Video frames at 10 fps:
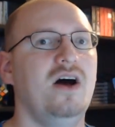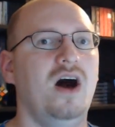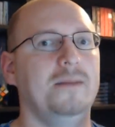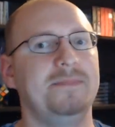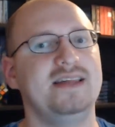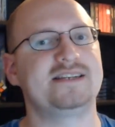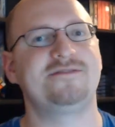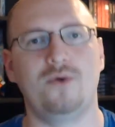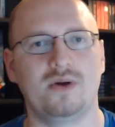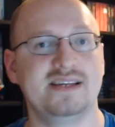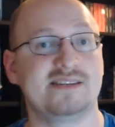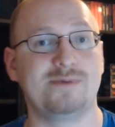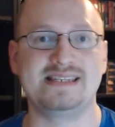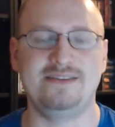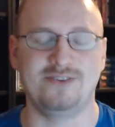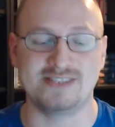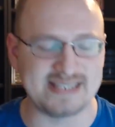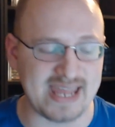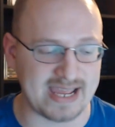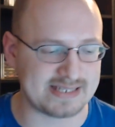on PS4 is Resident Evil
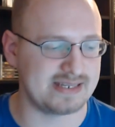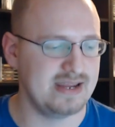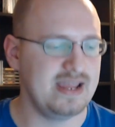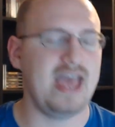6.